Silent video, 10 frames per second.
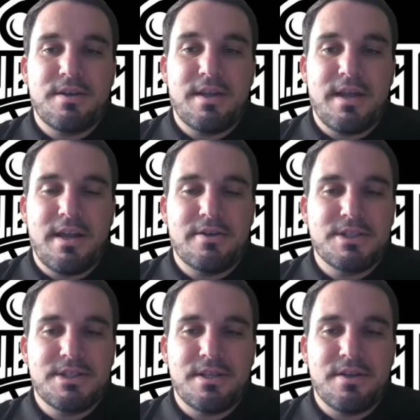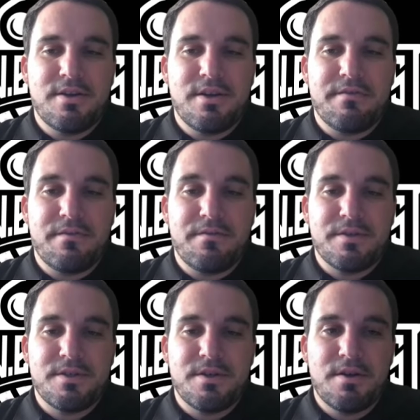Yeah, the energies, and they're different
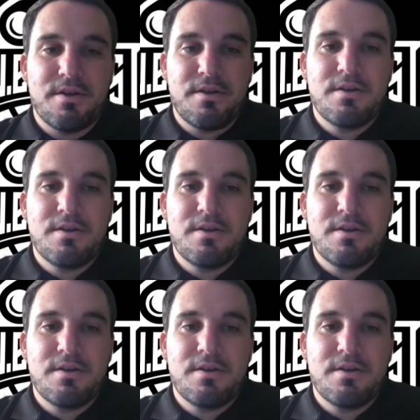for sure.